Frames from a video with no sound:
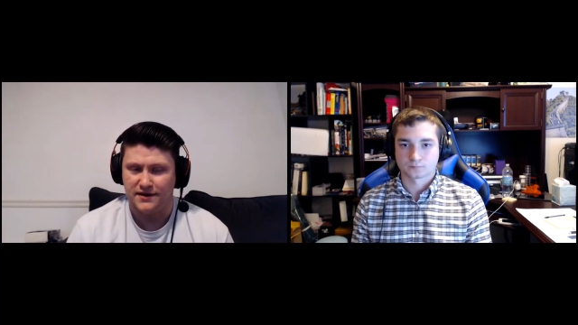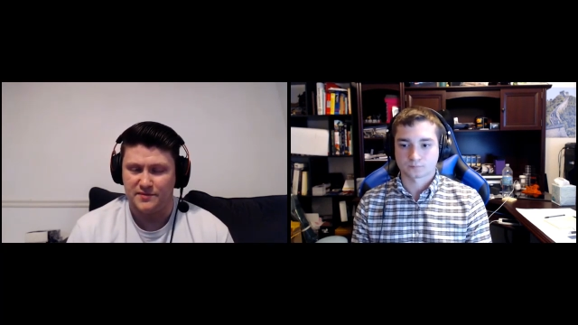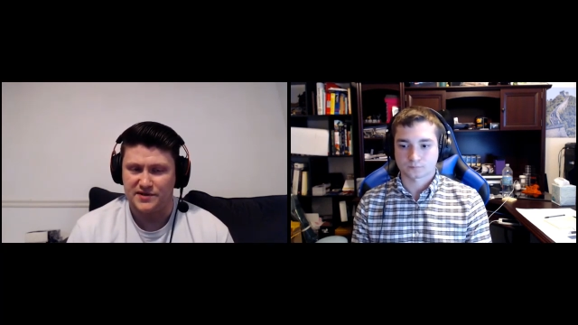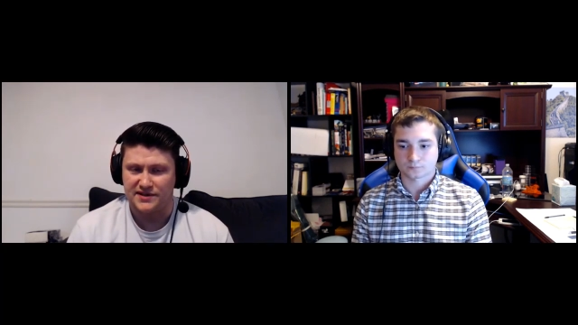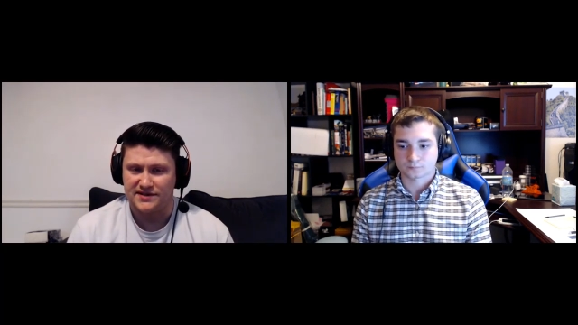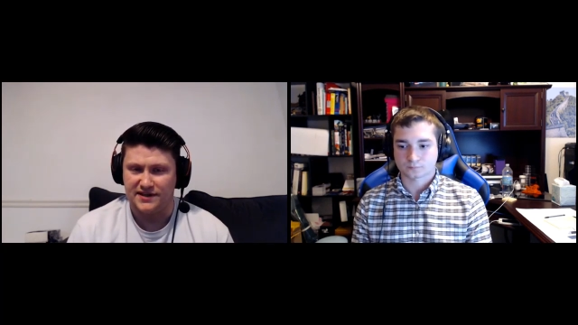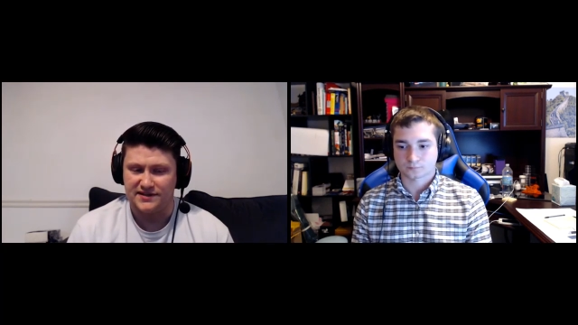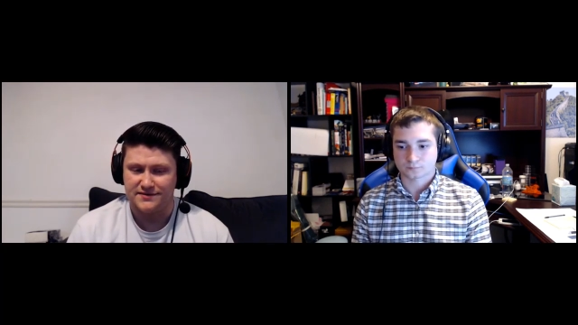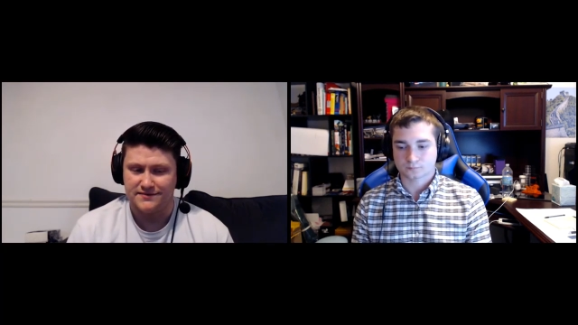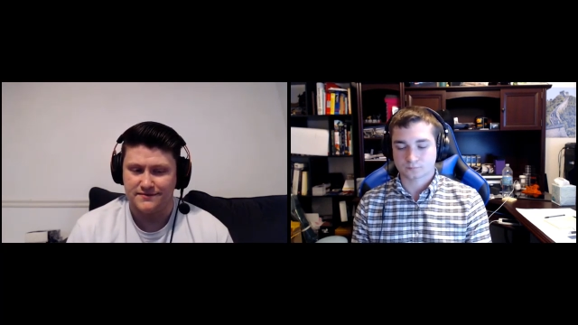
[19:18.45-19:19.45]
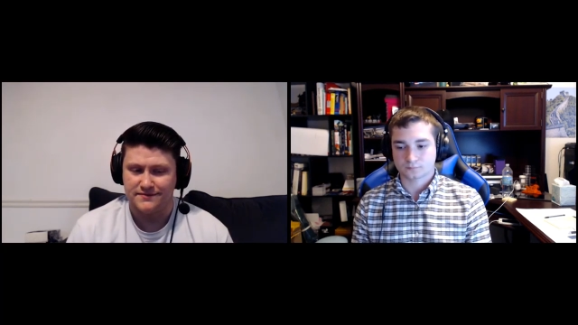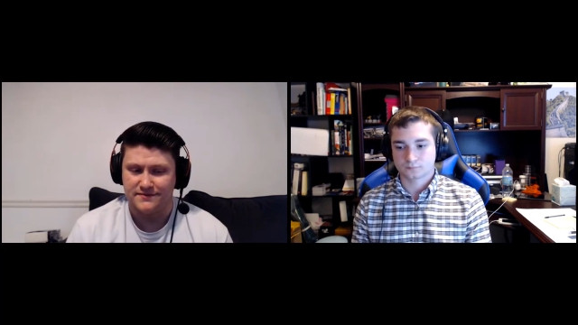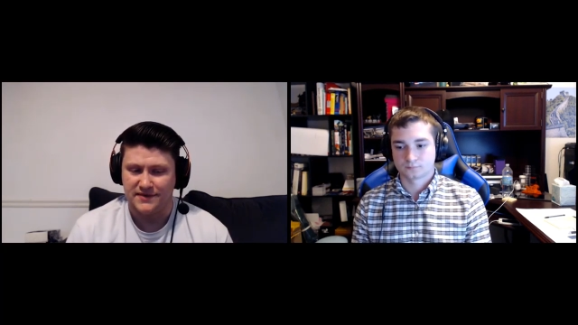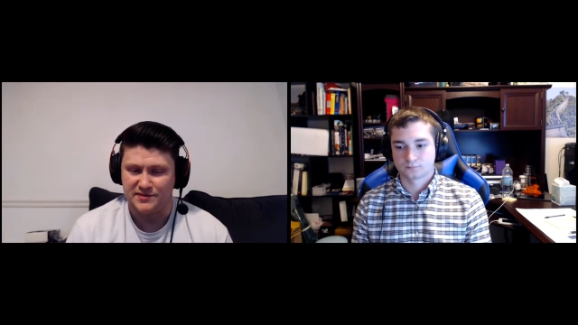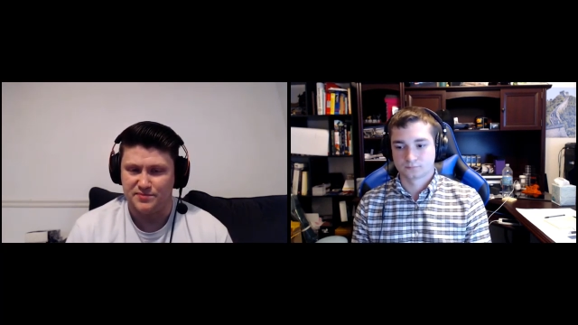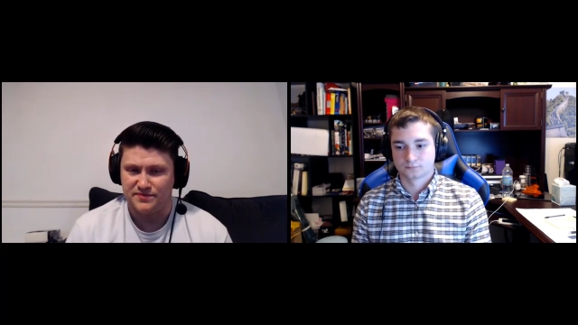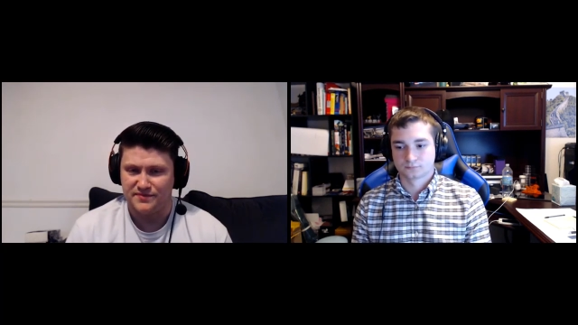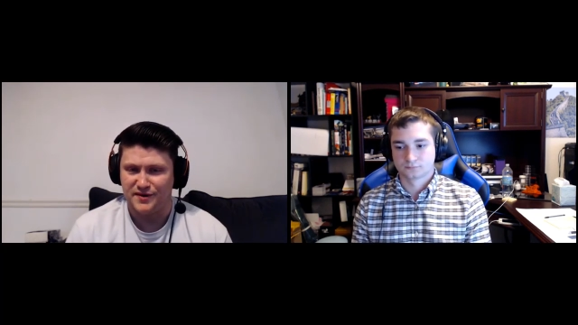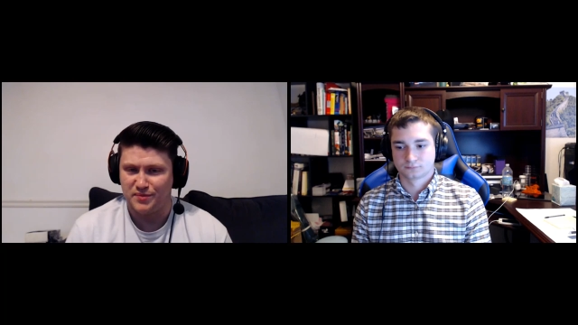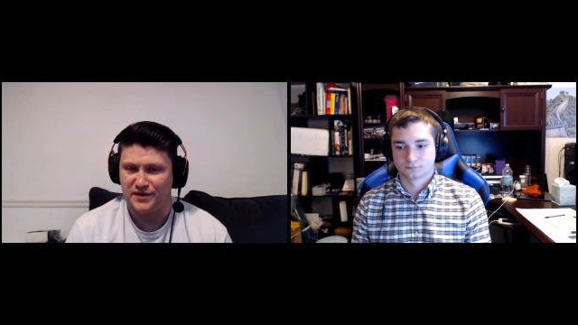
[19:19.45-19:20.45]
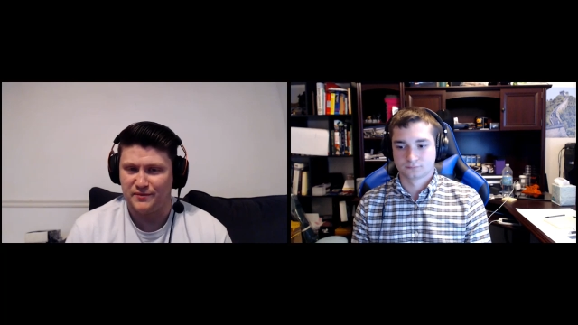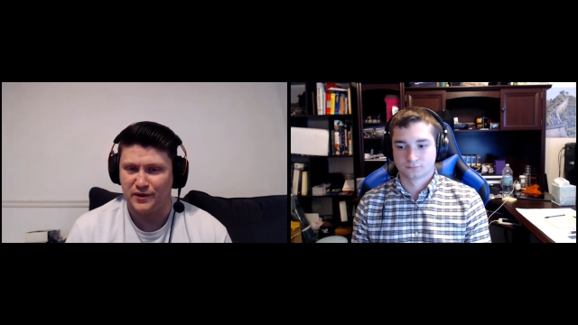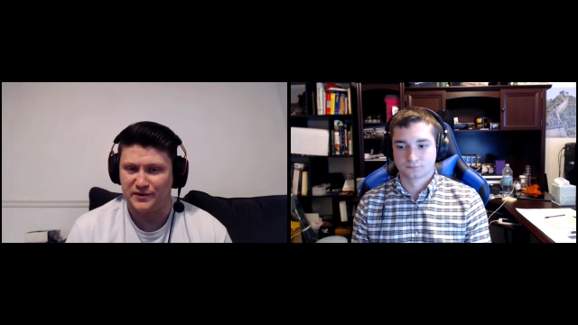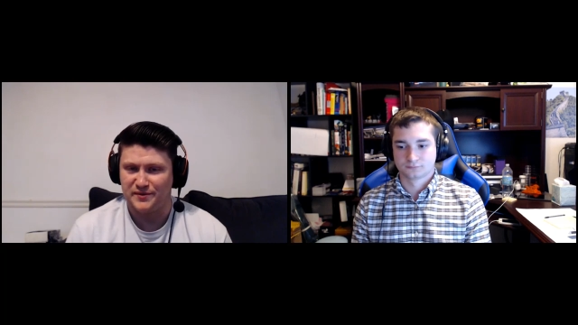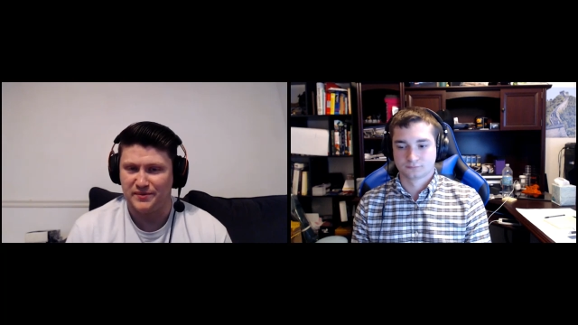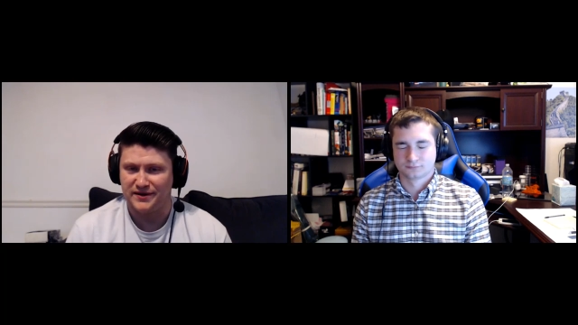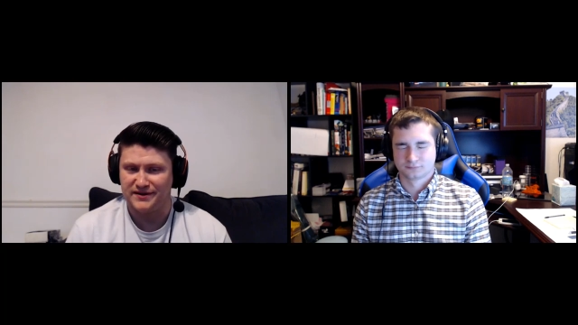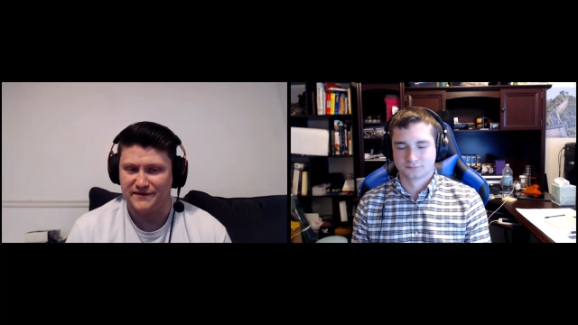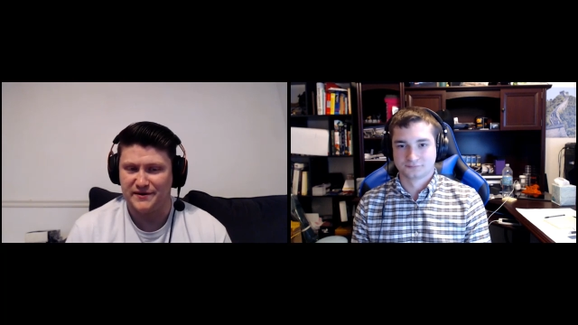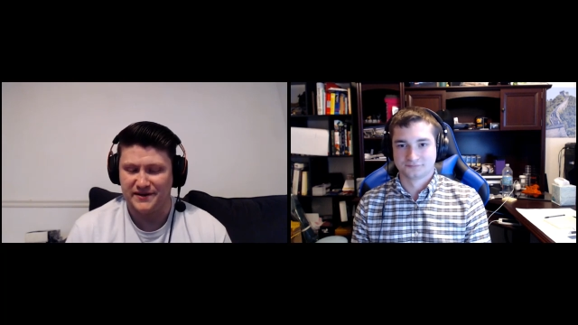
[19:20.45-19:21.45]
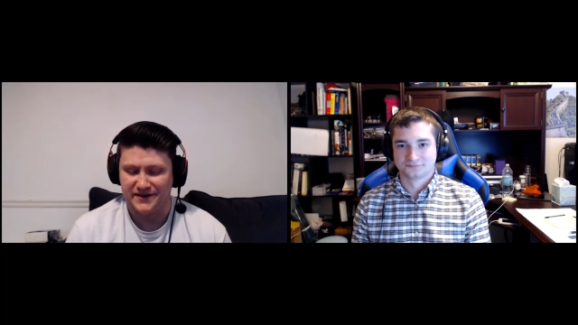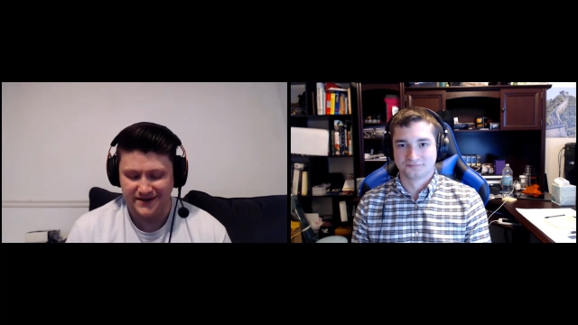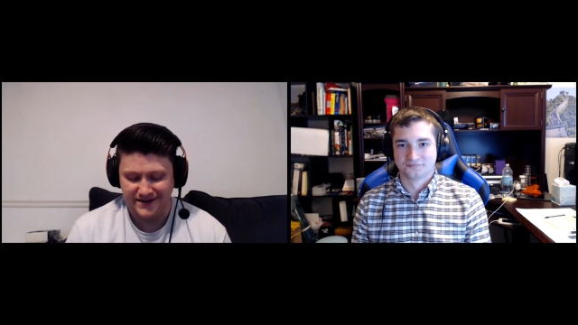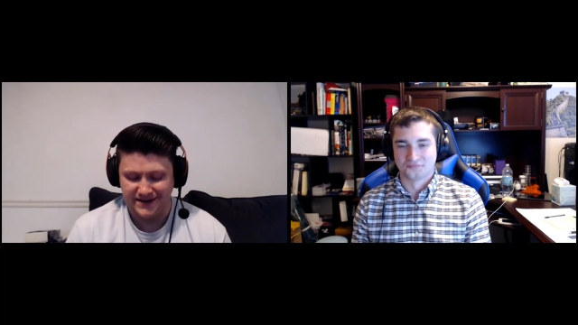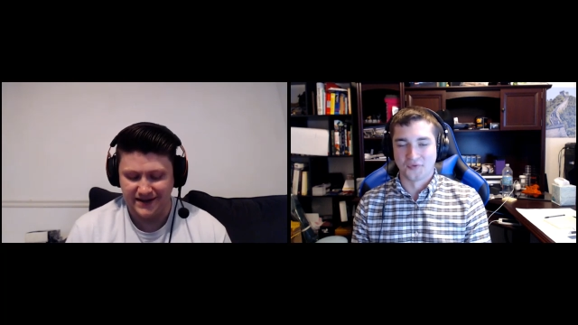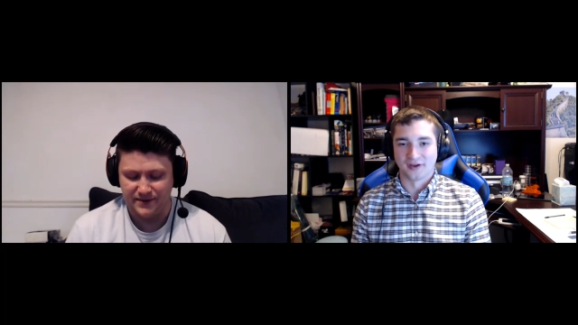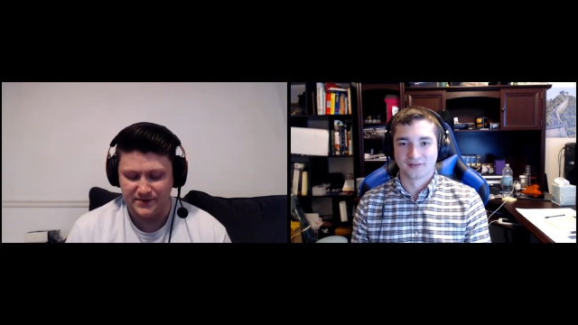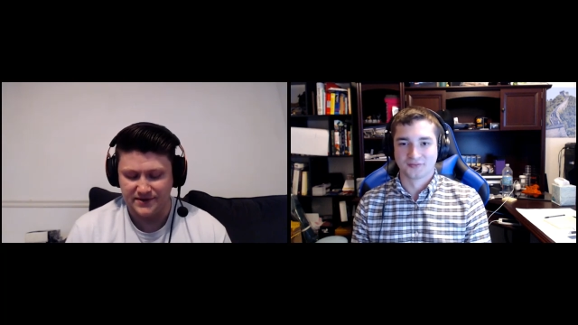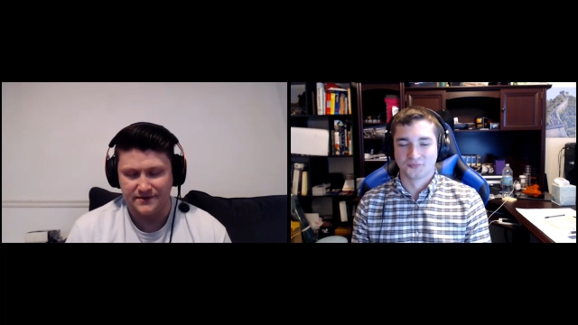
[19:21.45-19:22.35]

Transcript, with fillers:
Speaker 1: Um, just because he has, he's a pretty well-known player. He's very good at the yeah. game. So